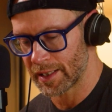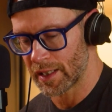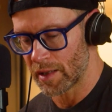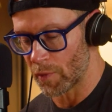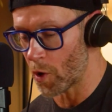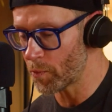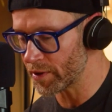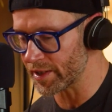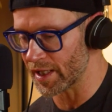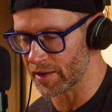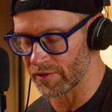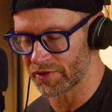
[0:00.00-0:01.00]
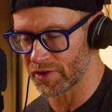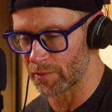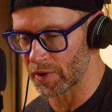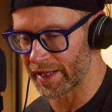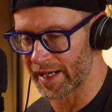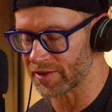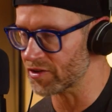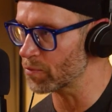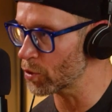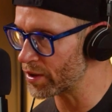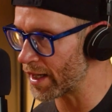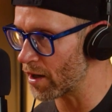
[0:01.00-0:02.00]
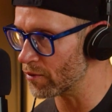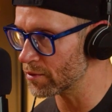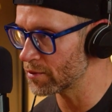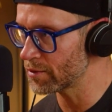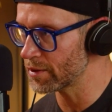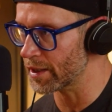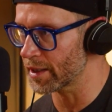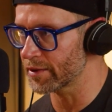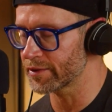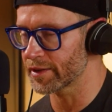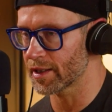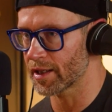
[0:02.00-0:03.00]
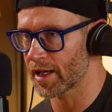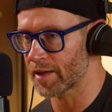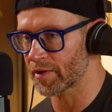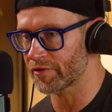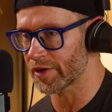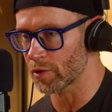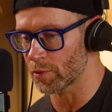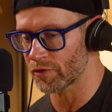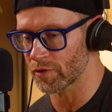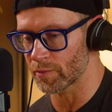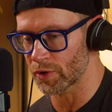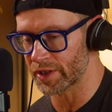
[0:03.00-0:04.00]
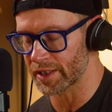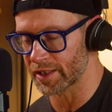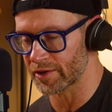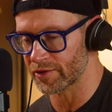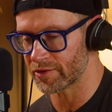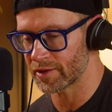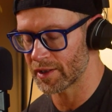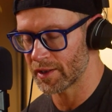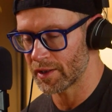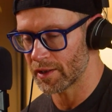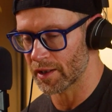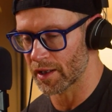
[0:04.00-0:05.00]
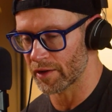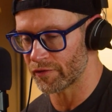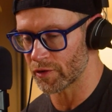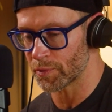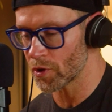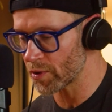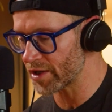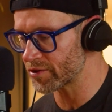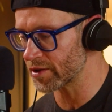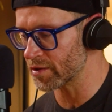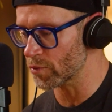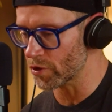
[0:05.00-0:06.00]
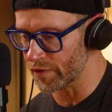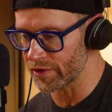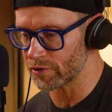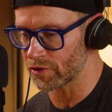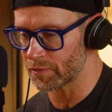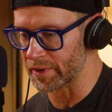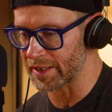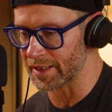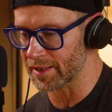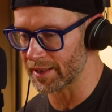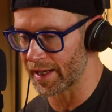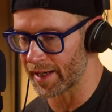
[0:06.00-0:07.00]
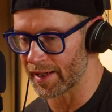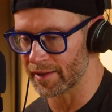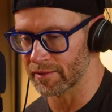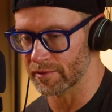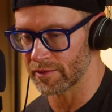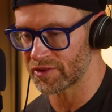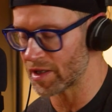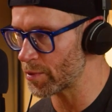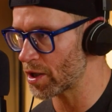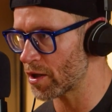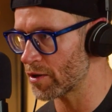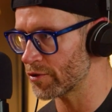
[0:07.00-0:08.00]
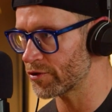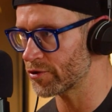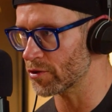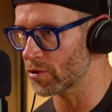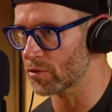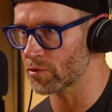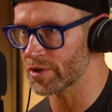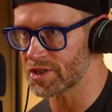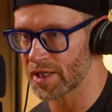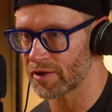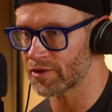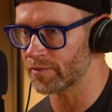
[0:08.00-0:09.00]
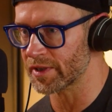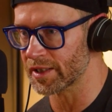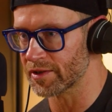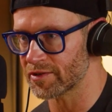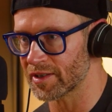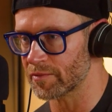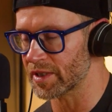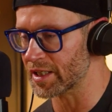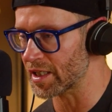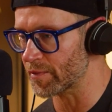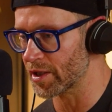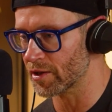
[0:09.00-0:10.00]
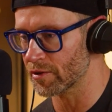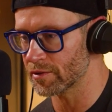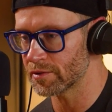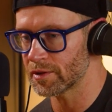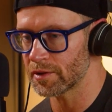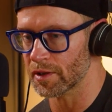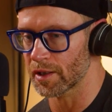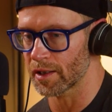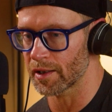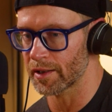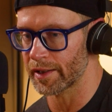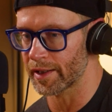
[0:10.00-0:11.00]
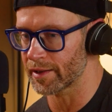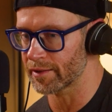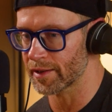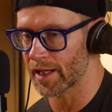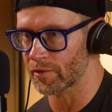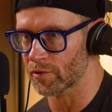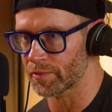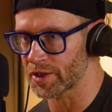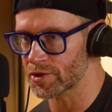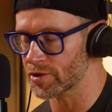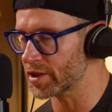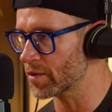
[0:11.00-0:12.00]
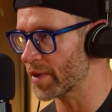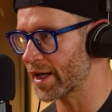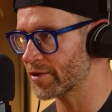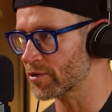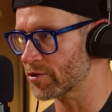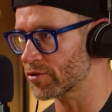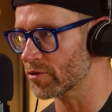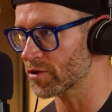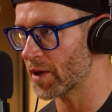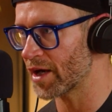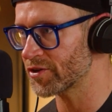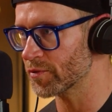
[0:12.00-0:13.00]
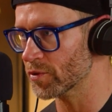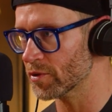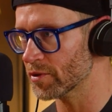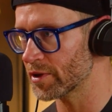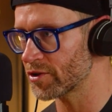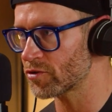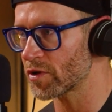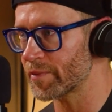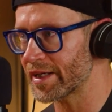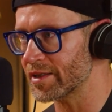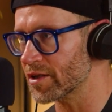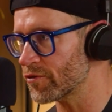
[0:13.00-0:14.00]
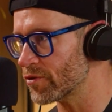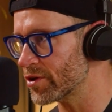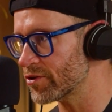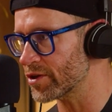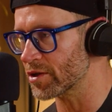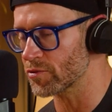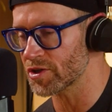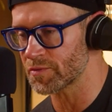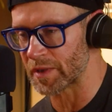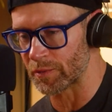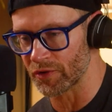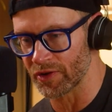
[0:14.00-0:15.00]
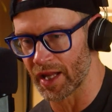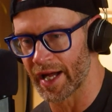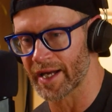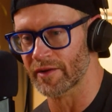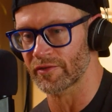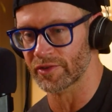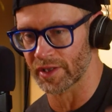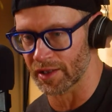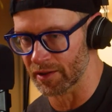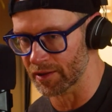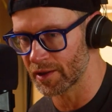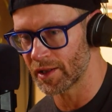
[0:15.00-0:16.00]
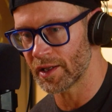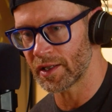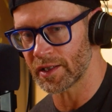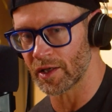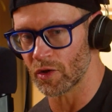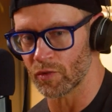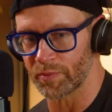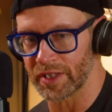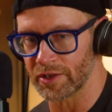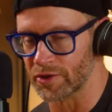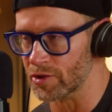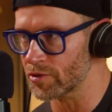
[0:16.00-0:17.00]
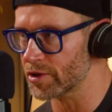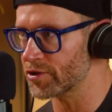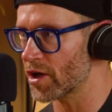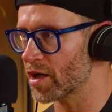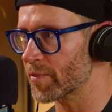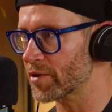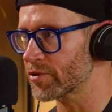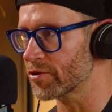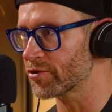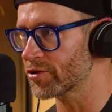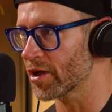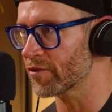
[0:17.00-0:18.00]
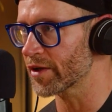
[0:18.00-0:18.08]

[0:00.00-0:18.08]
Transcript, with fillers: I'm hoping the end of the summer, I got this book out and uh, I'm available for bookings uh, for pro wrestling, motivational speaking, and seminars. So reach out to me, send me an email, uh, and I will be sure to get back to you as soon as possible. I just want to make a difference and enrich people's lives, and you know, be a dude and talk about dude stuff